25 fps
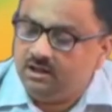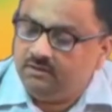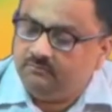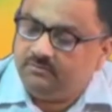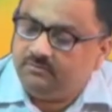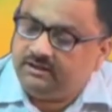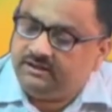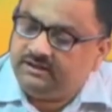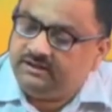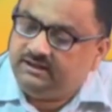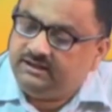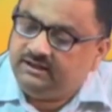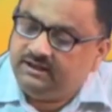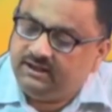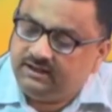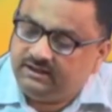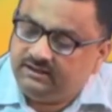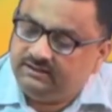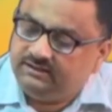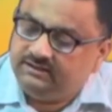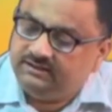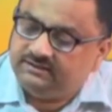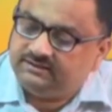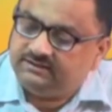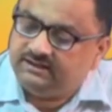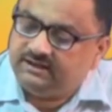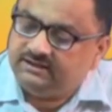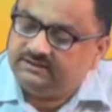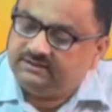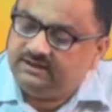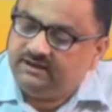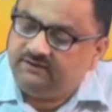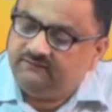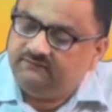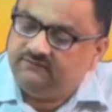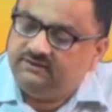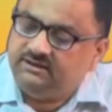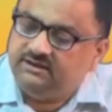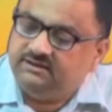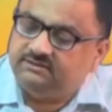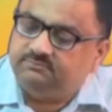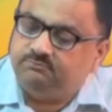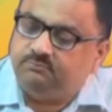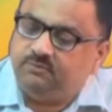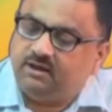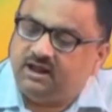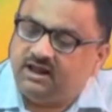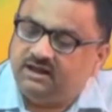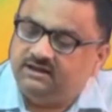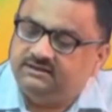But here in this case, if this
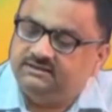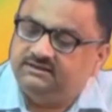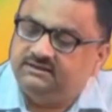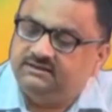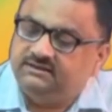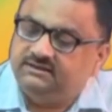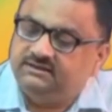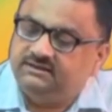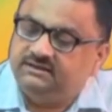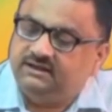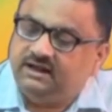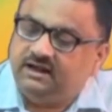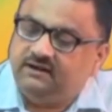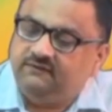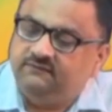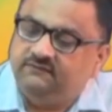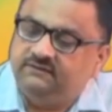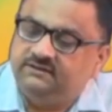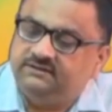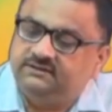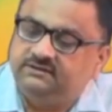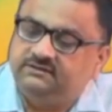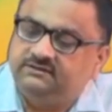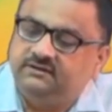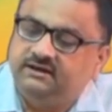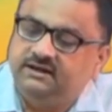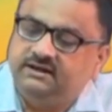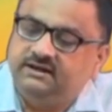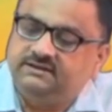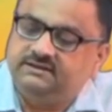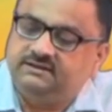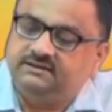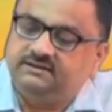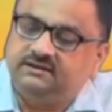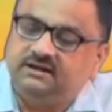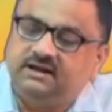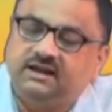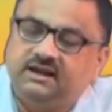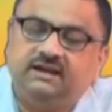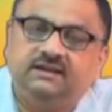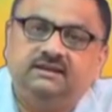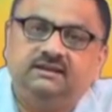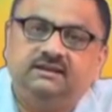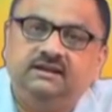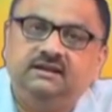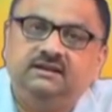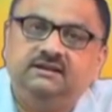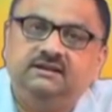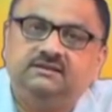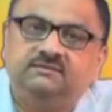pulse itself is stretched like
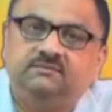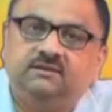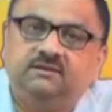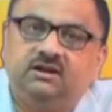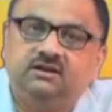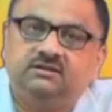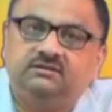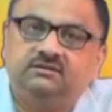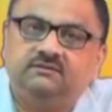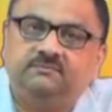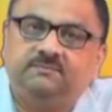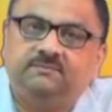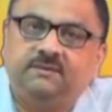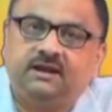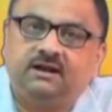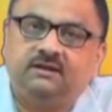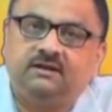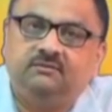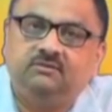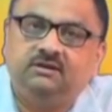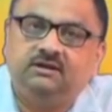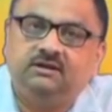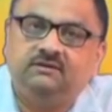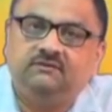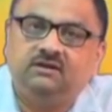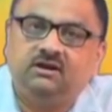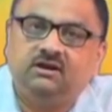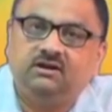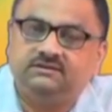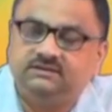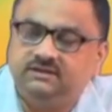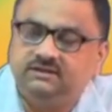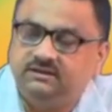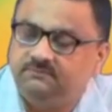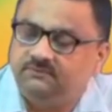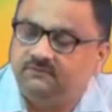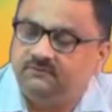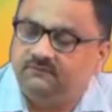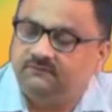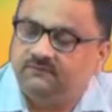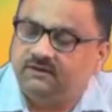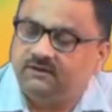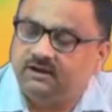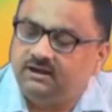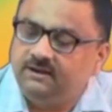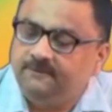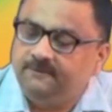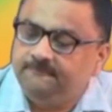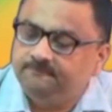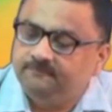this because of the parabolic velocity
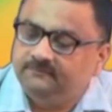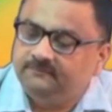profile,